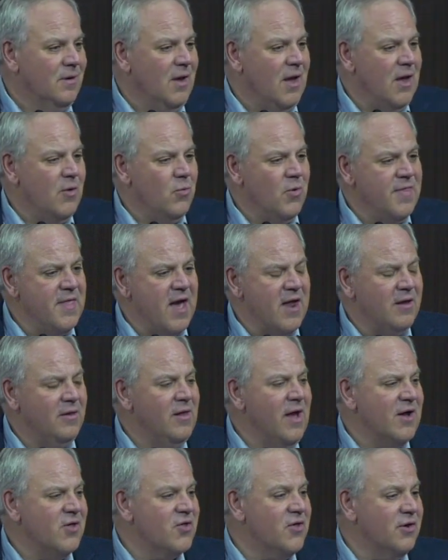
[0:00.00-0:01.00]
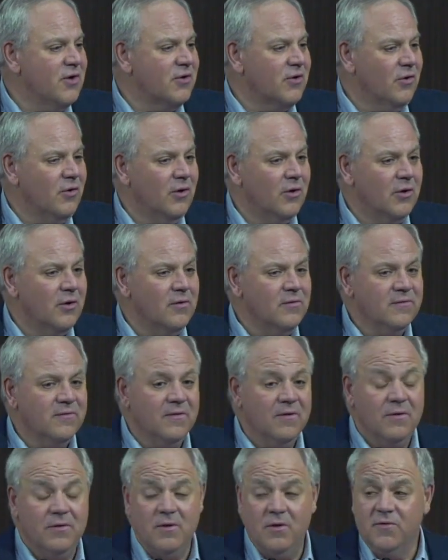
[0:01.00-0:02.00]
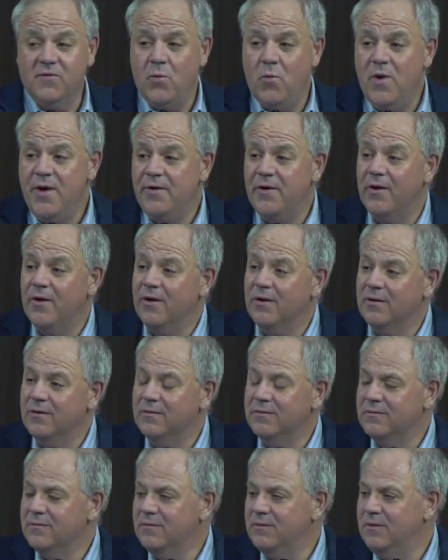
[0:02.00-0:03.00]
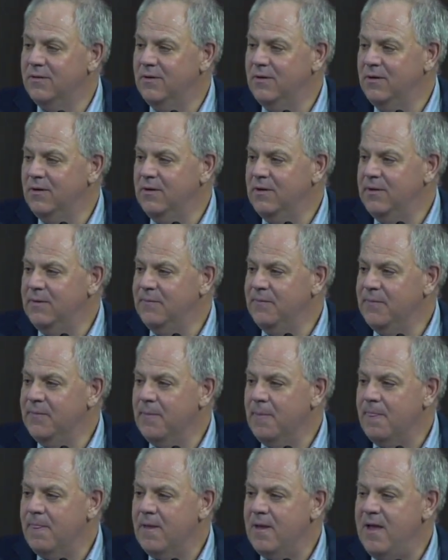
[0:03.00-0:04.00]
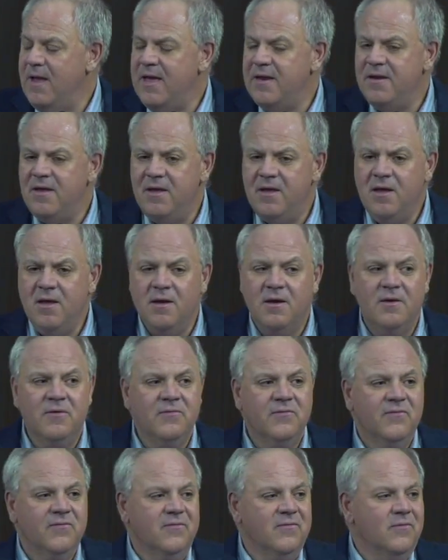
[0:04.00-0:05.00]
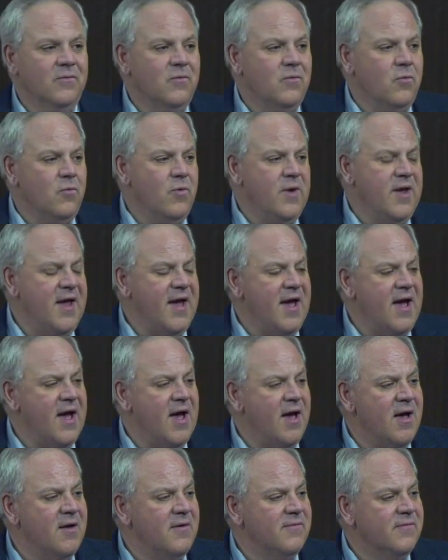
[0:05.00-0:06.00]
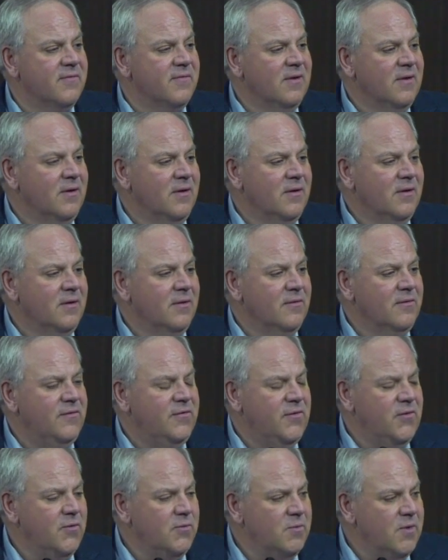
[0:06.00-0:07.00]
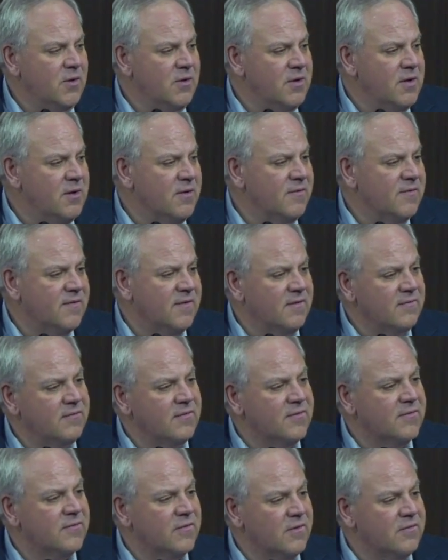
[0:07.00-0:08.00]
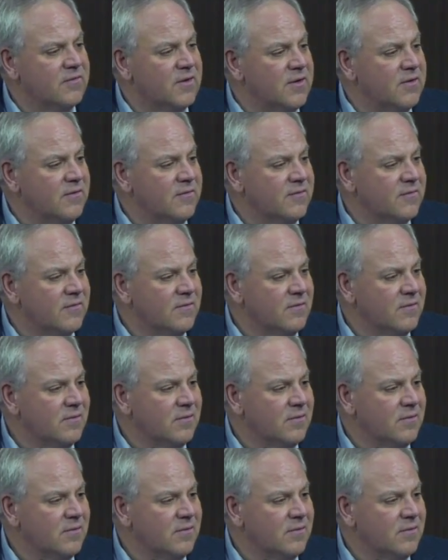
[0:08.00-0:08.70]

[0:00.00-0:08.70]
And when that election occurs, there's a winner. And if we have 2 million civil servants